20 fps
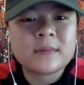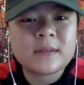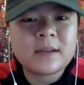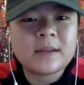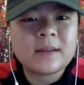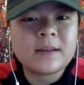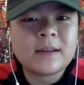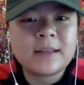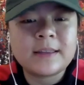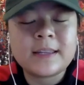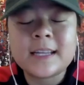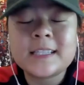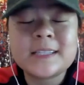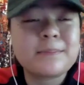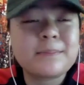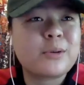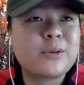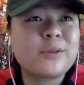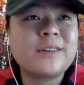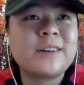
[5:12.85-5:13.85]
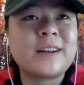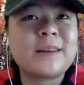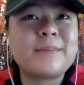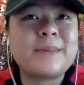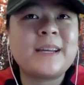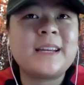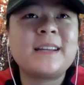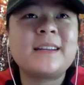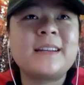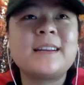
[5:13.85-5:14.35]
And that's important. I
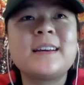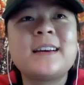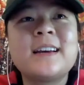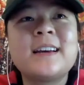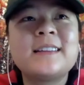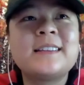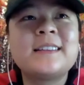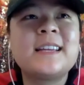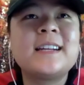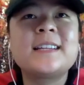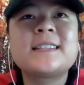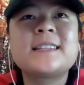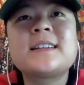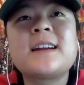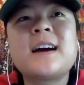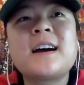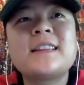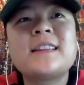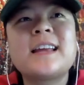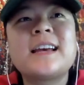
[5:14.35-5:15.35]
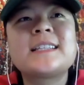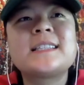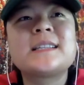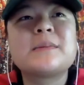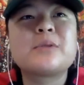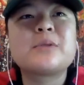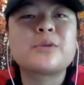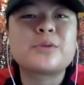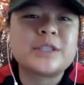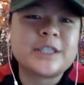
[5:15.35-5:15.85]
mean, then it's not like
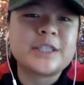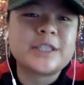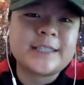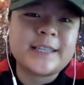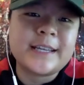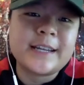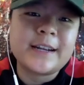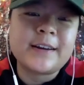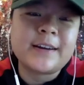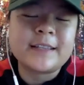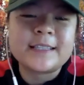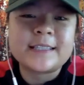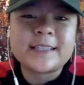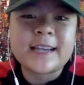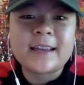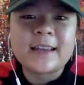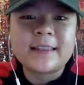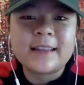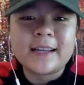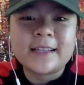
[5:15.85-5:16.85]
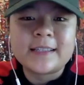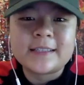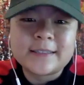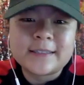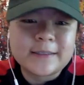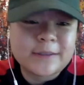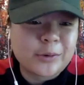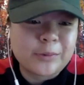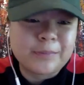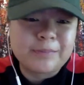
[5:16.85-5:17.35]
someone was just sitting on the sidelines
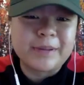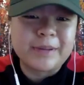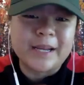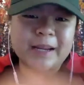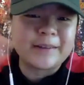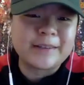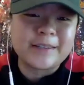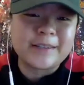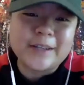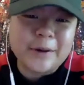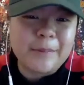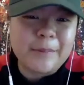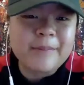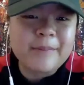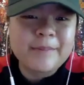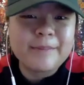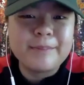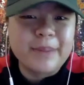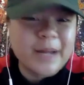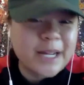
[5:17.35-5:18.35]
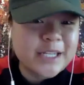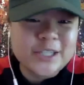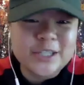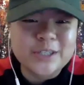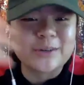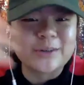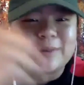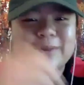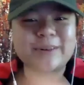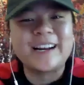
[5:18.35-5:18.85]
or being, benched
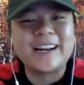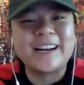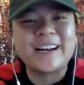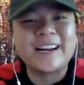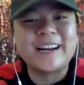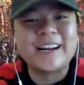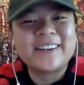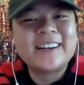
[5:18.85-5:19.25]
or whatever.